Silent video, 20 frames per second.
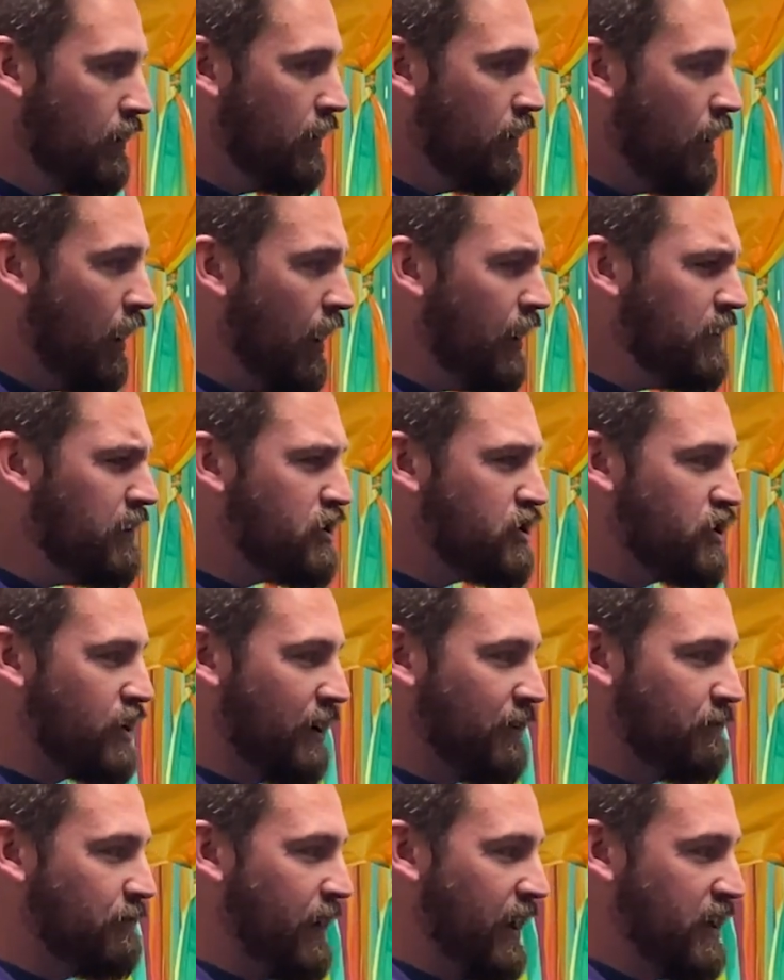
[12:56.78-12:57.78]
On the
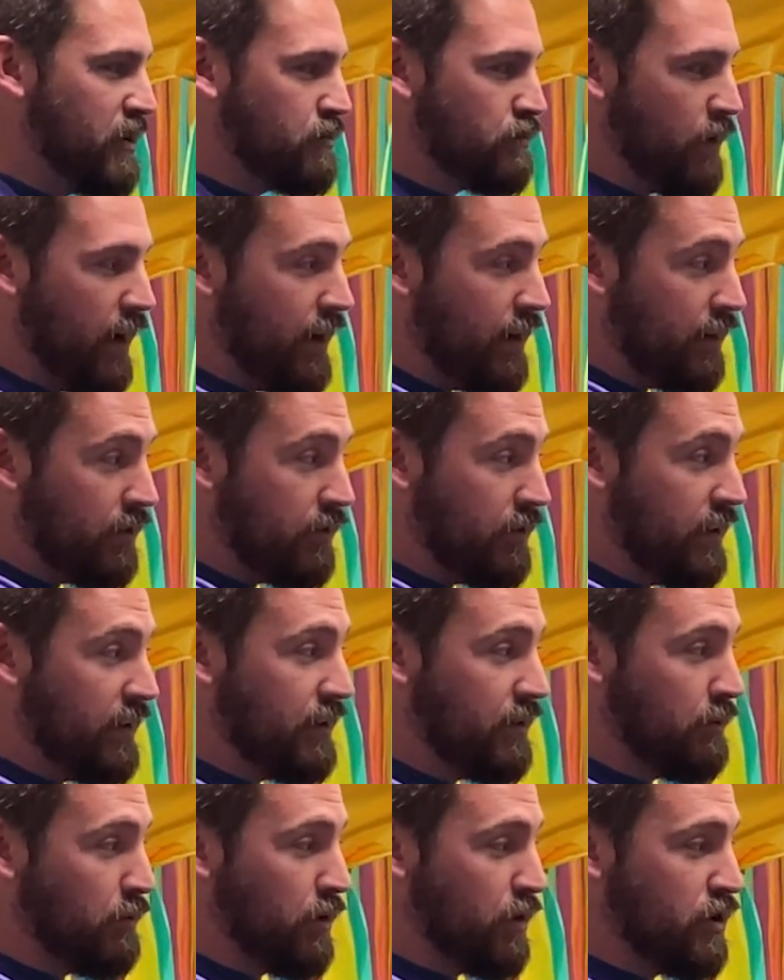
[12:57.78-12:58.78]
shelf page, right underneath
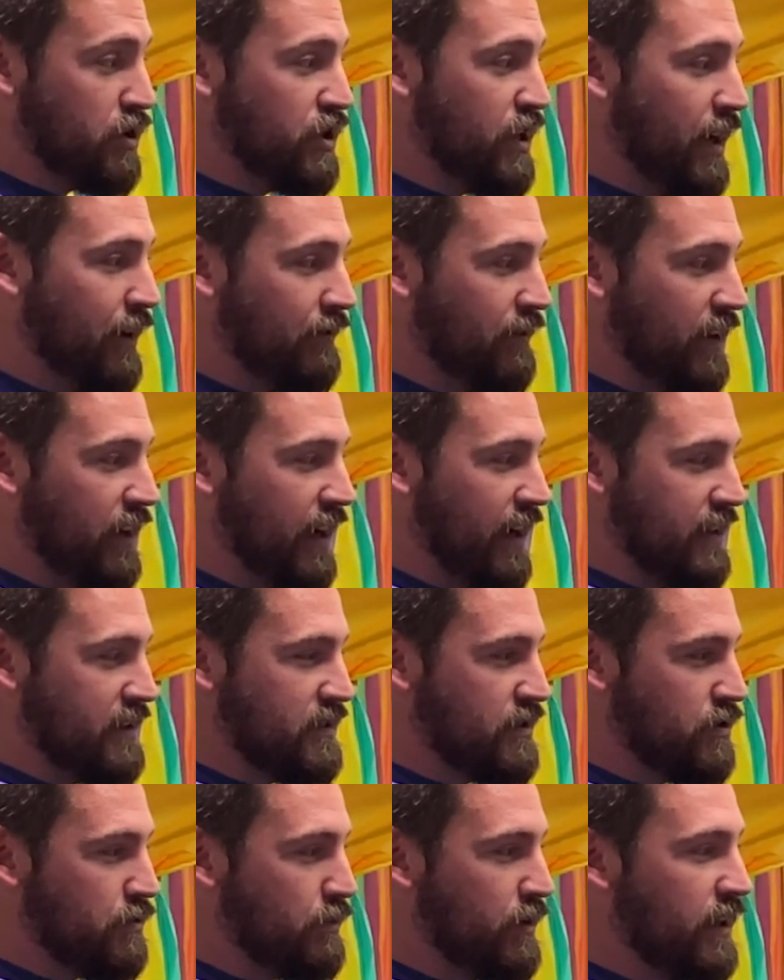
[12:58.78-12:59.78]
the word shelf, it has
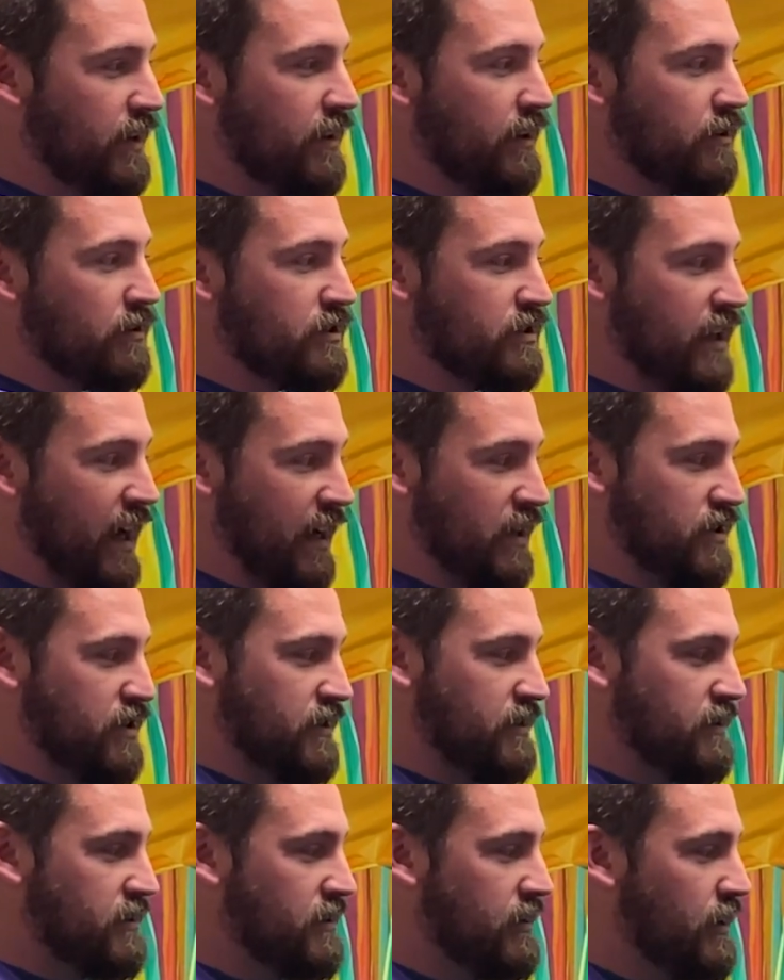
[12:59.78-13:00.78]
3 little
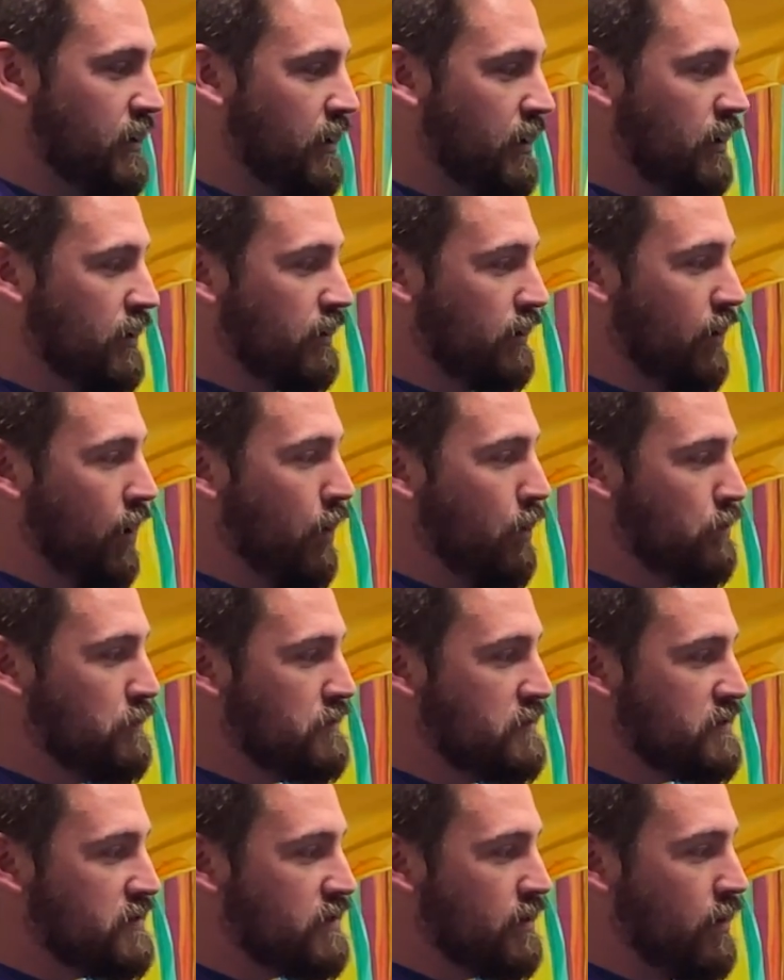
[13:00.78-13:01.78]
sections,
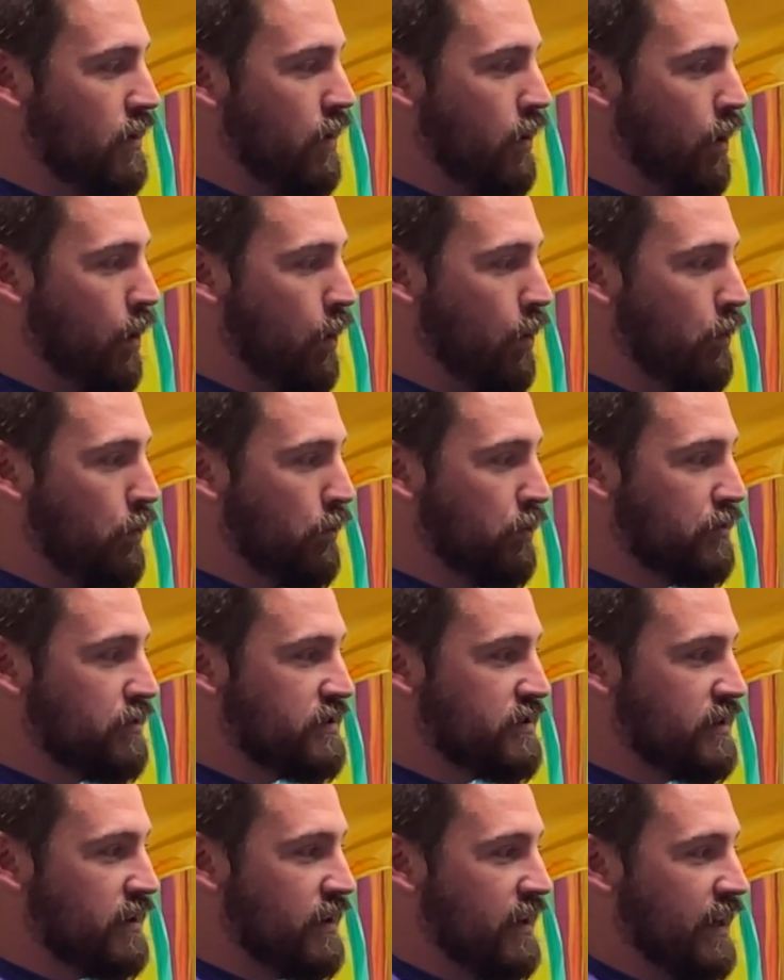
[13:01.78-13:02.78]
loans,
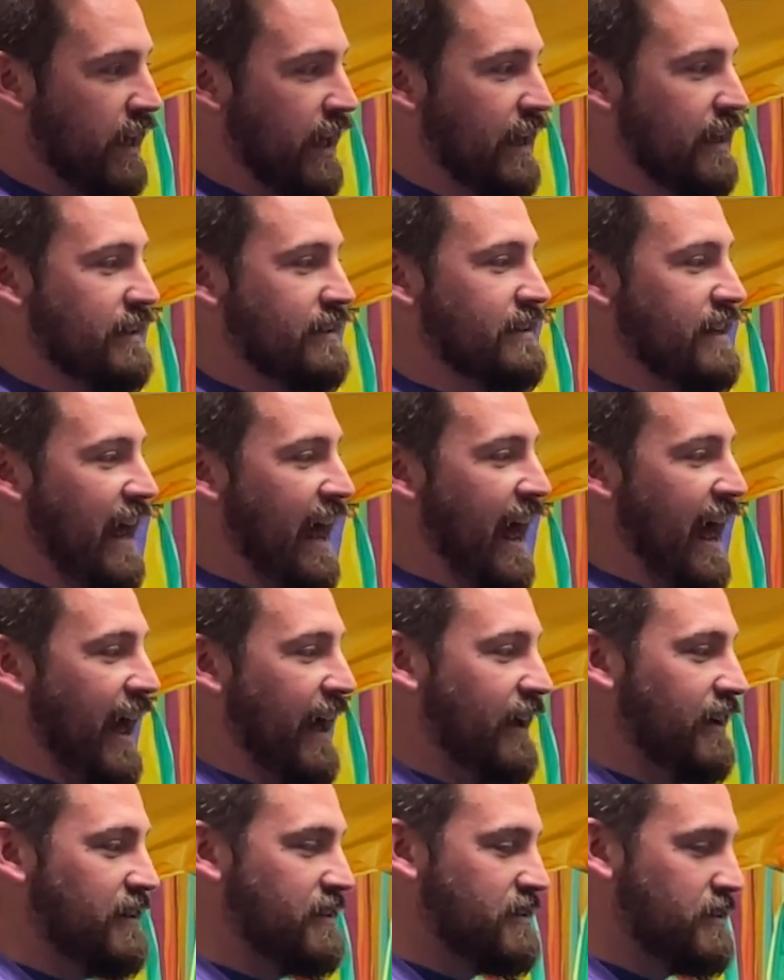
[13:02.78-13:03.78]
holds, and
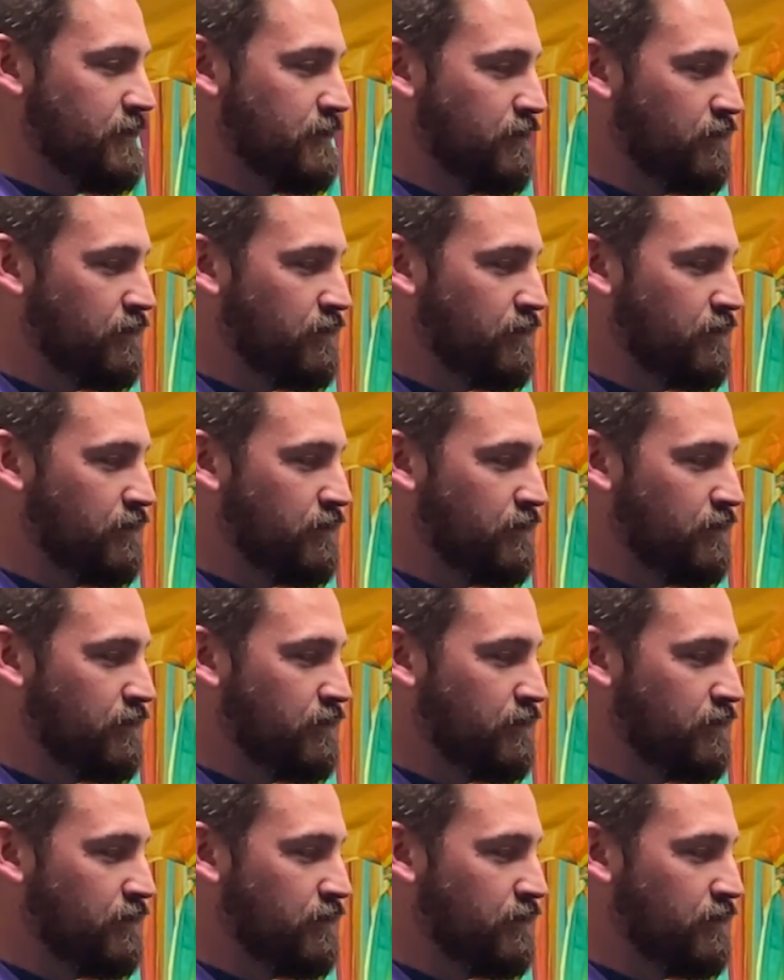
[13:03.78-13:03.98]
tags.